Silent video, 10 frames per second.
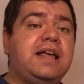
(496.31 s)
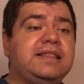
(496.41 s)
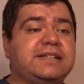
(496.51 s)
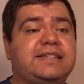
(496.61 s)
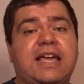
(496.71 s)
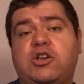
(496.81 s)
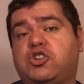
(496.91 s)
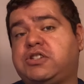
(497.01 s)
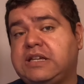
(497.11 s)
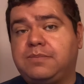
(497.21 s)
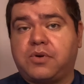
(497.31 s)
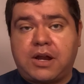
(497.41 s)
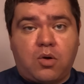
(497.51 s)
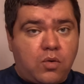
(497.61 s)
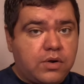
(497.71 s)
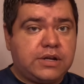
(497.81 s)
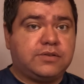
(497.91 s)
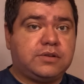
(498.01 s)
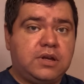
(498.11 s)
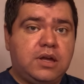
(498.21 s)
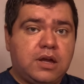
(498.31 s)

let's say your Sebring orange